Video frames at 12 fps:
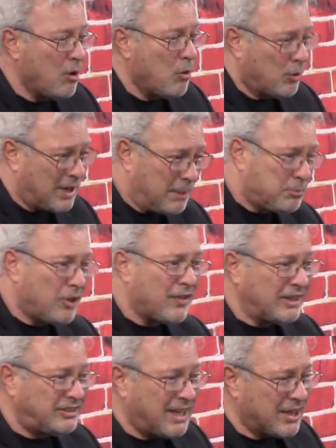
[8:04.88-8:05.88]
when I pull
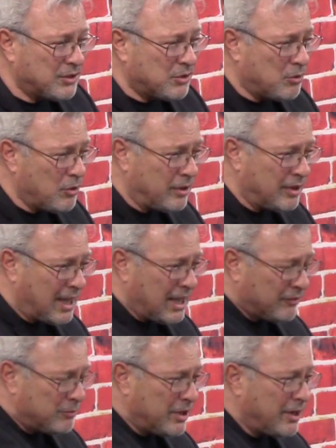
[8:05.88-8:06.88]
that second coin out
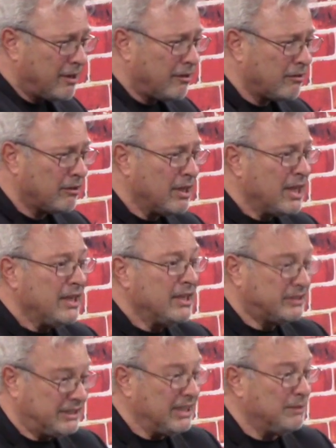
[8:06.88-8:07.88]
of midair,
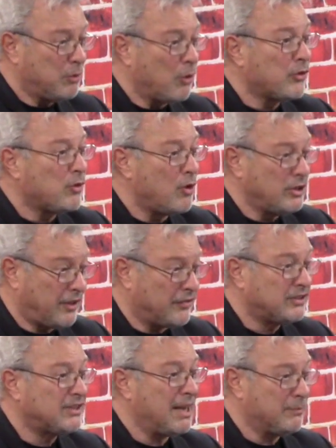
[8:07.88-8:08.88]
you'd see both coins at
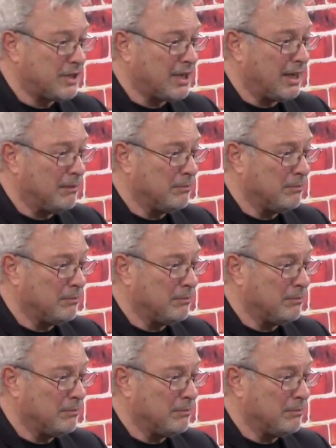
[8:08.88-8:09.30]
the same time.